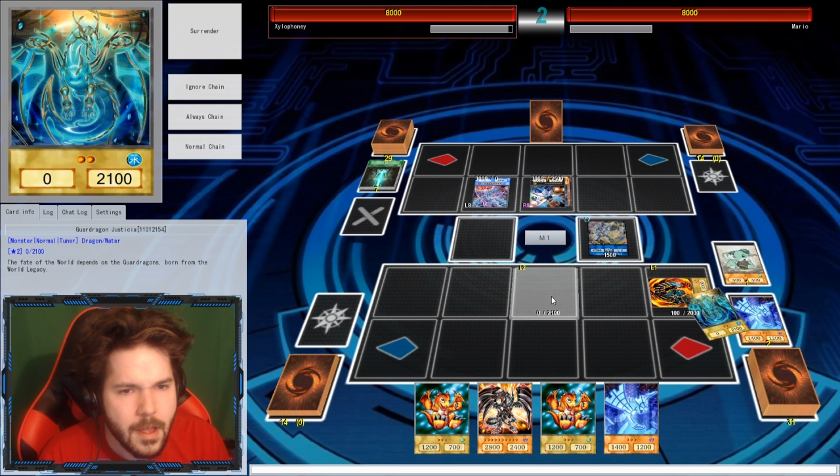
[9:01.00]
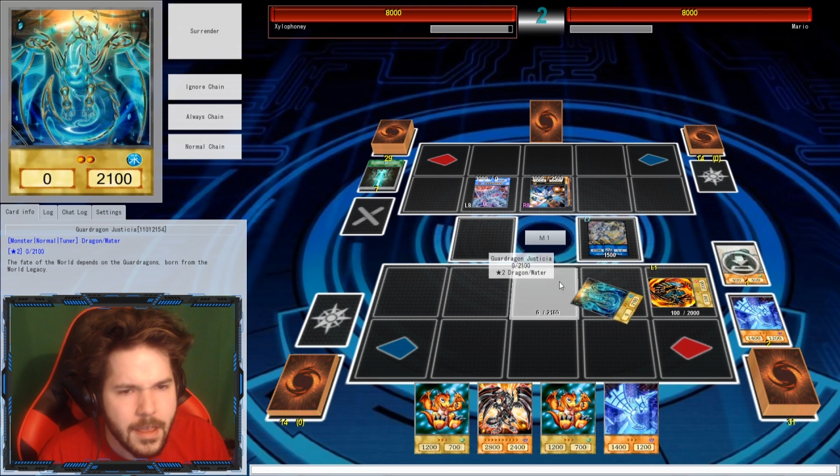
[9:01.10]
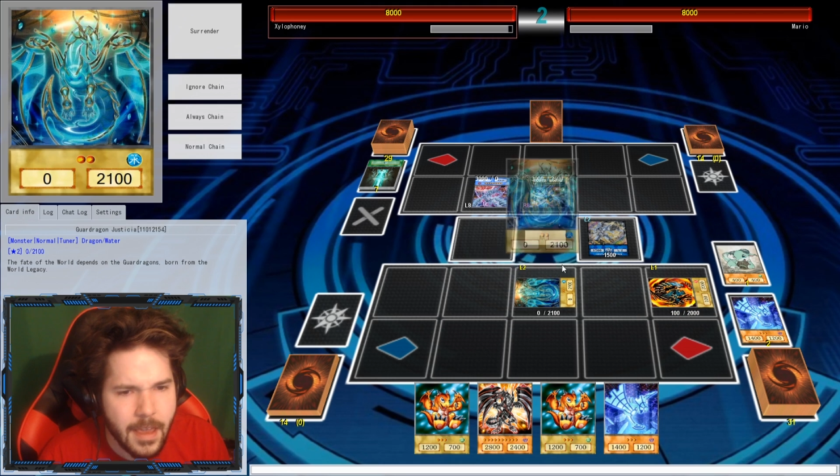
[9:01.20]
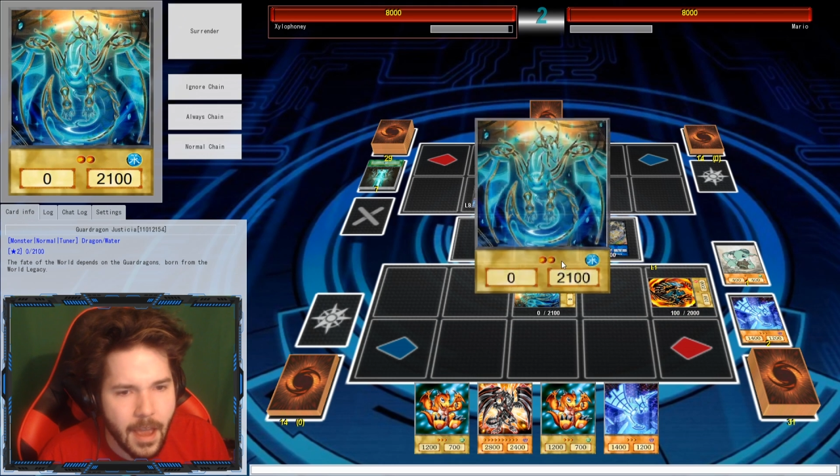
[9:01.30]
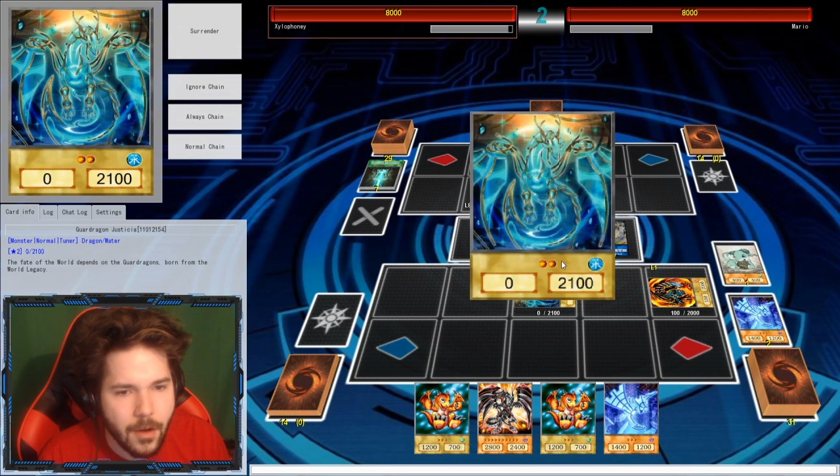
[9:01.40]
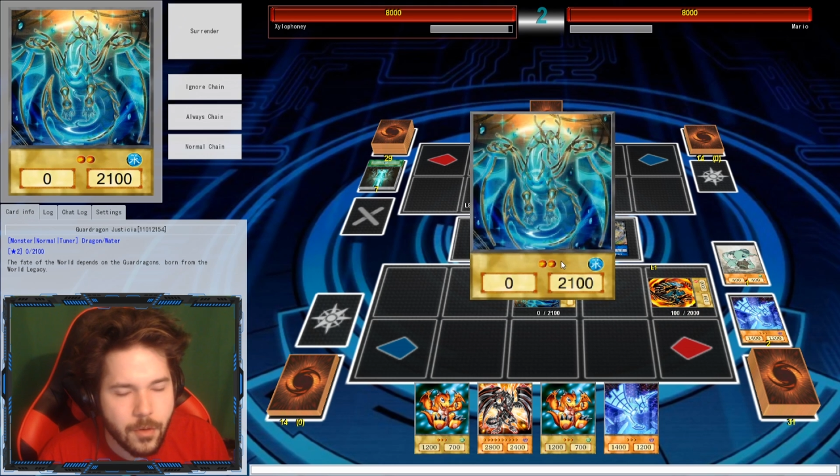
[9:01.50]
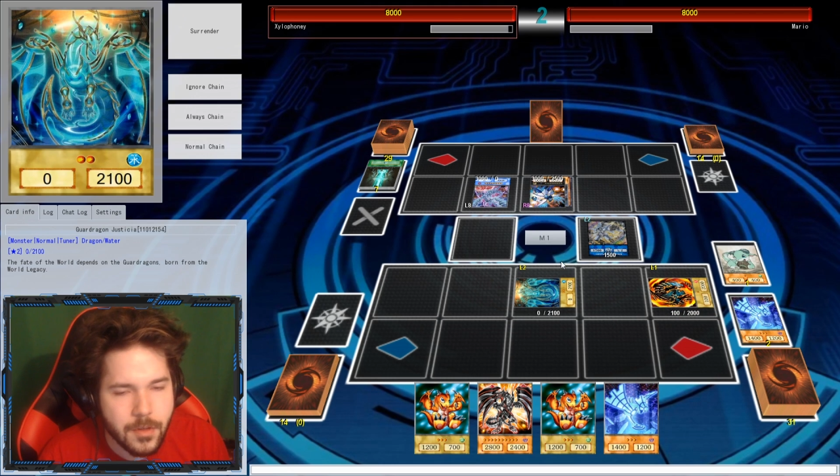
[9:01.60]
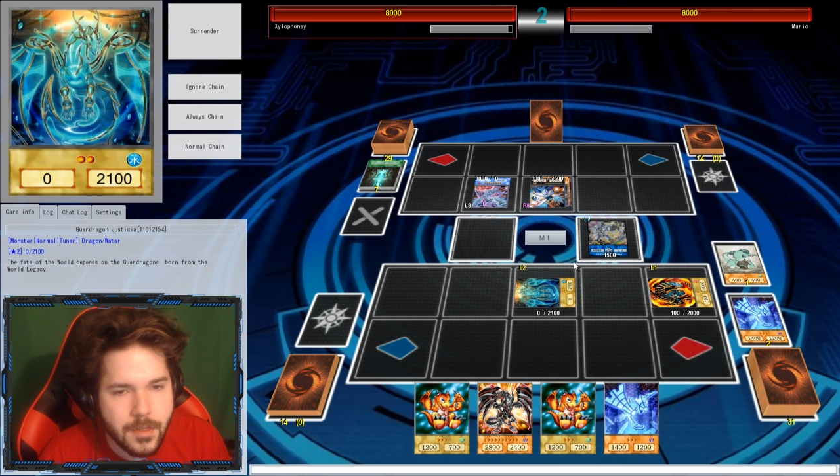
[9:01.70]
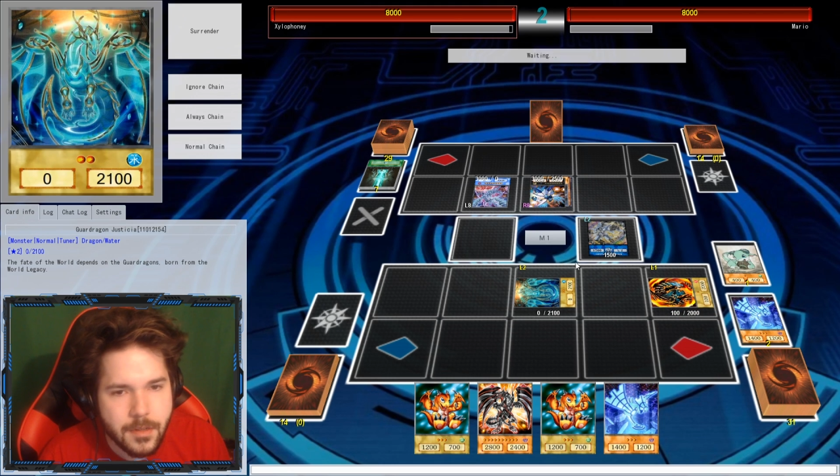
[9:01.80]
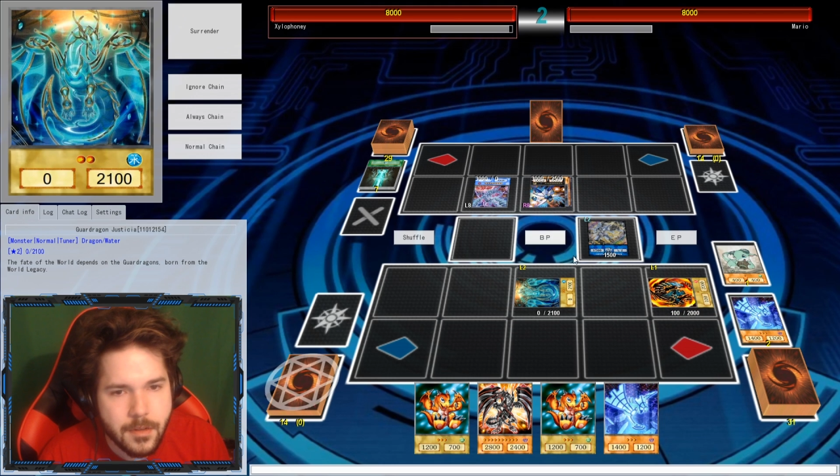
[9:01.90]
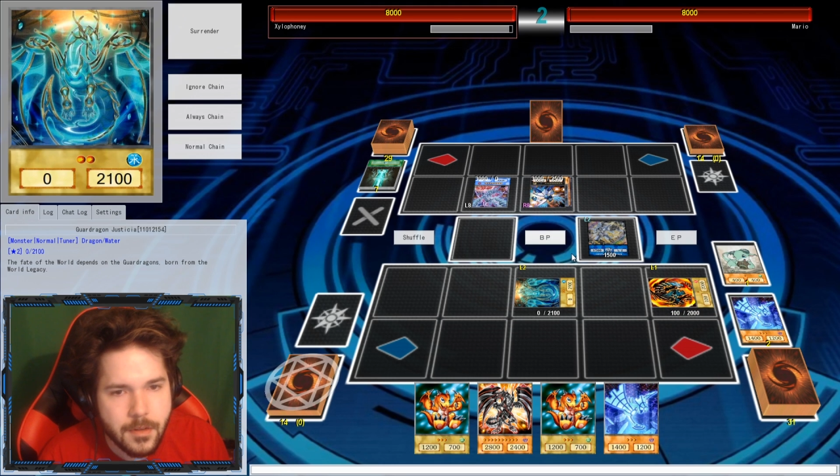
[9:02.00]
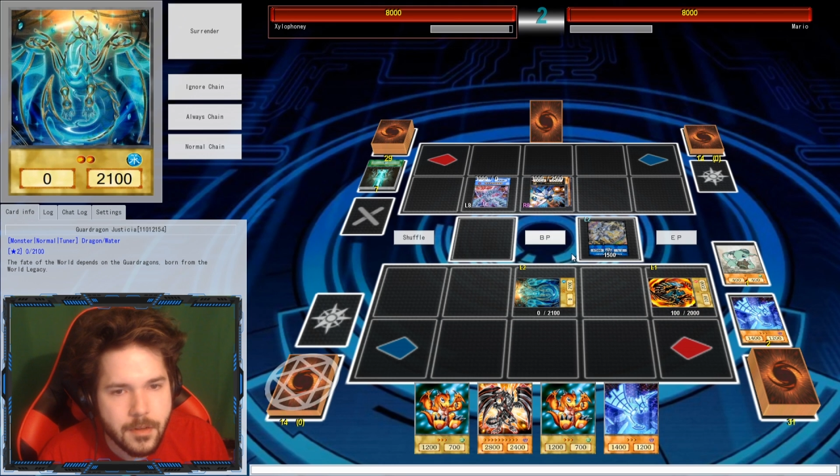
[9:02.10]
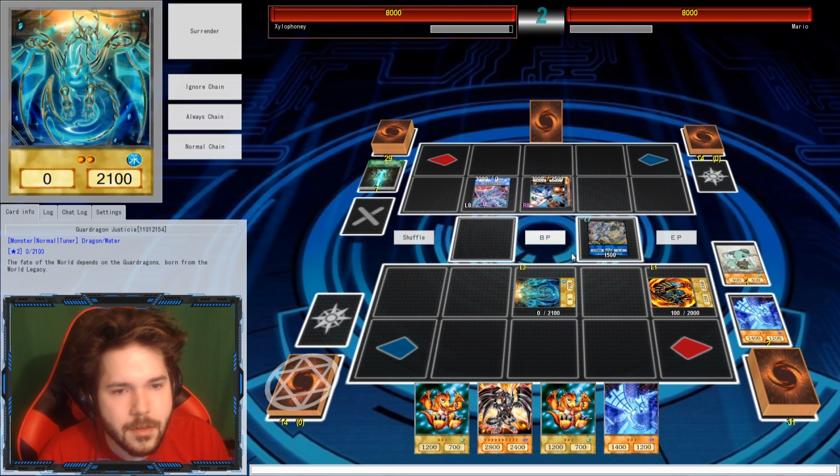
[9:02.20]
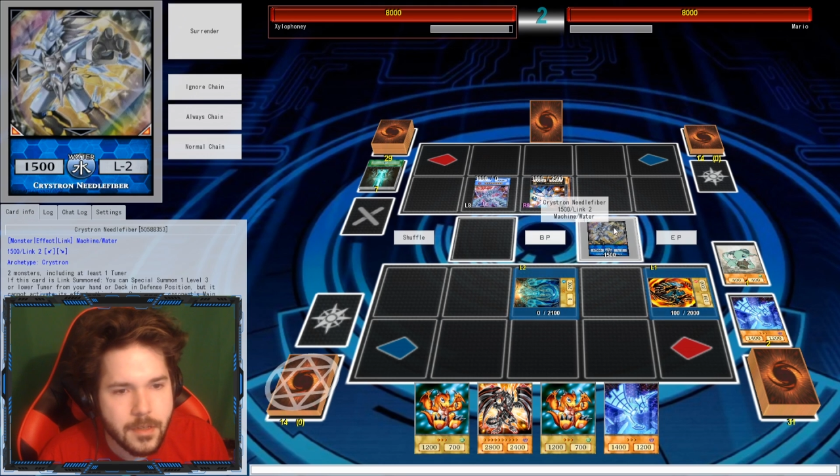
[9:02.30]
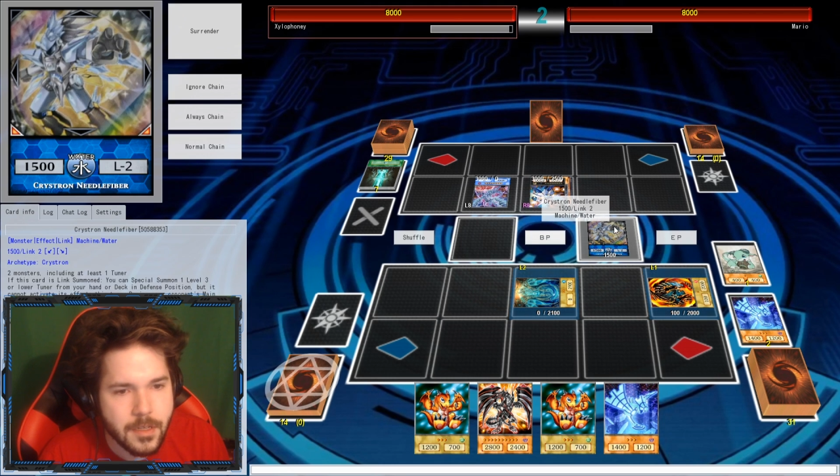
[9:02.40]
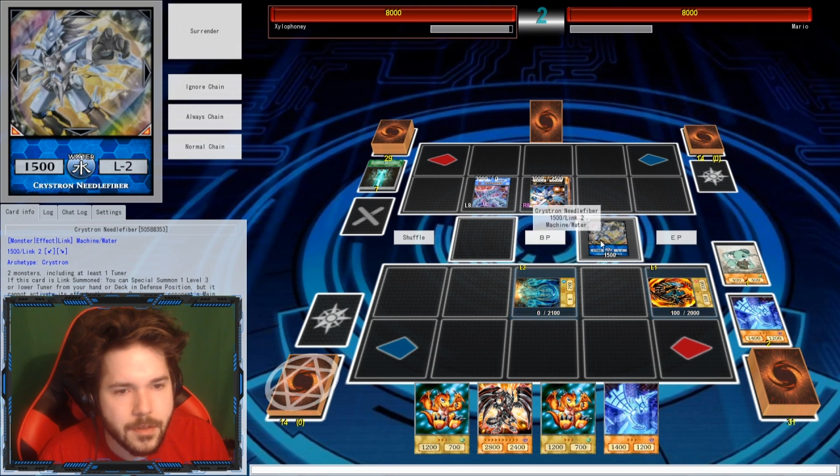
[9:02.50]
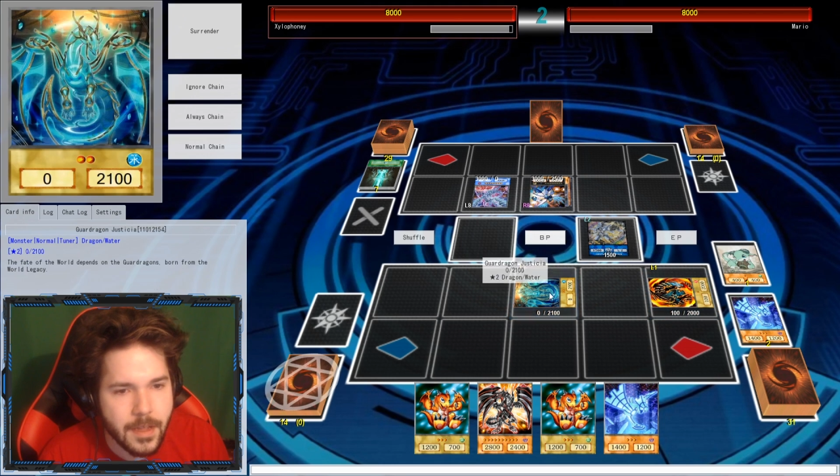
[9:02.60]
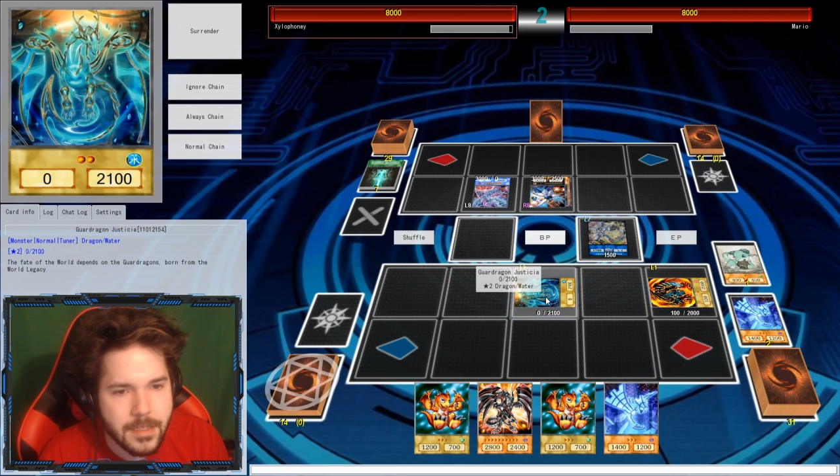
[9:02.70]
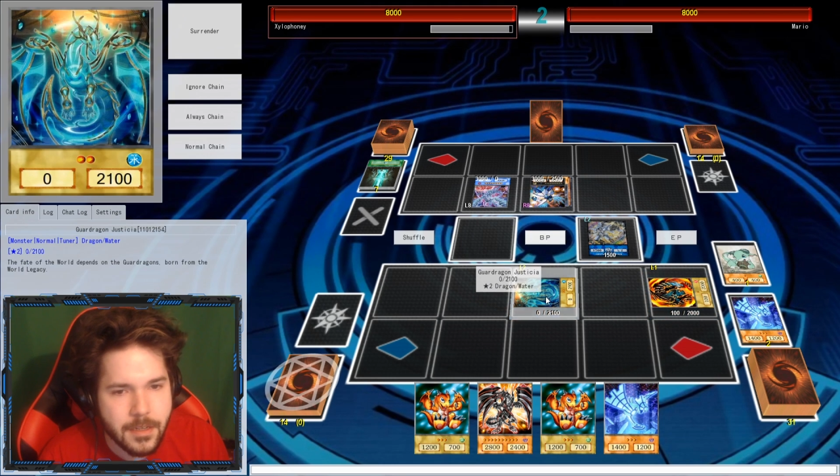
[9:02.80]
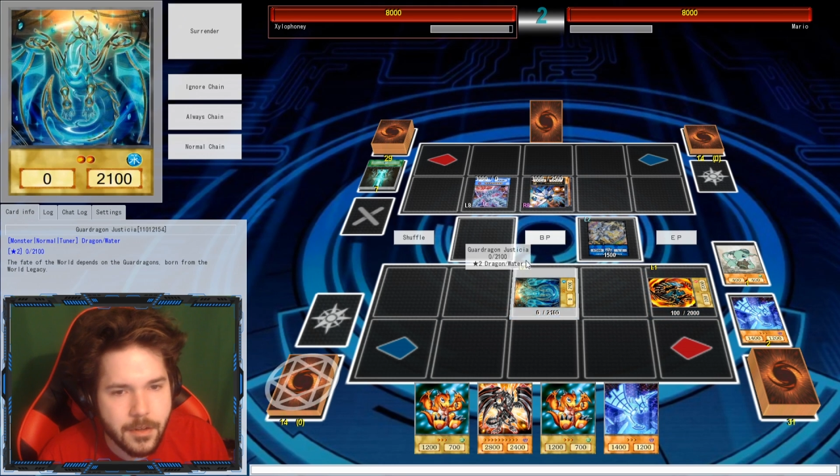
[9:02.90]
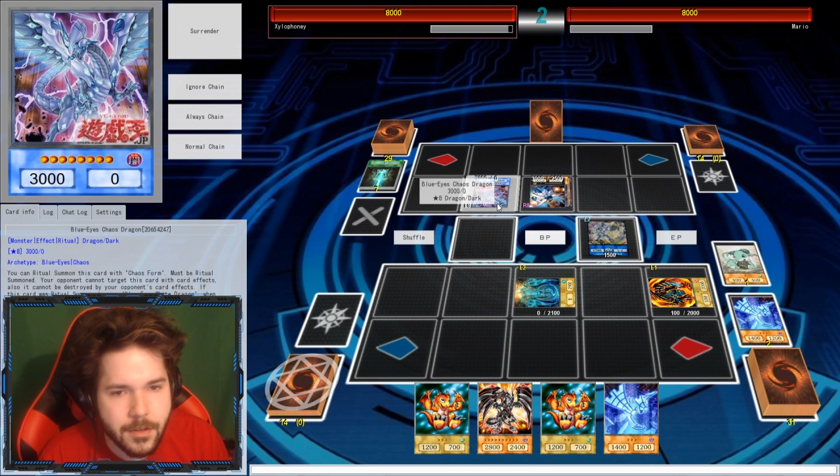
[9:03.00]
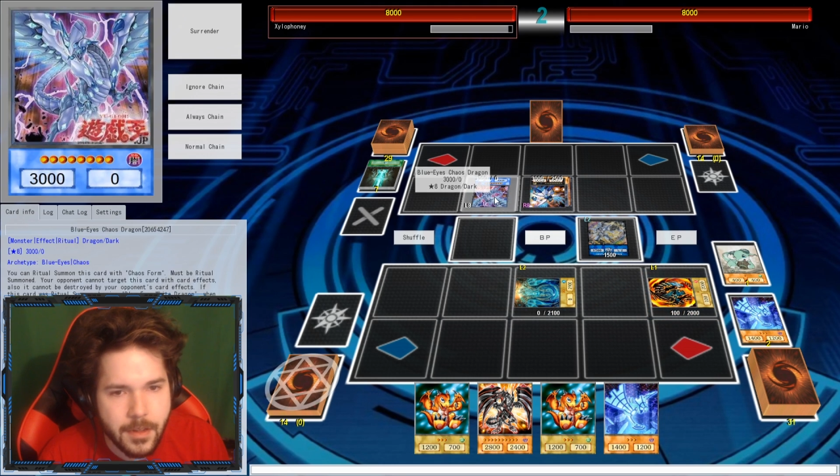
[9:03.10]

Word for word: Yeah, of course. So that's a good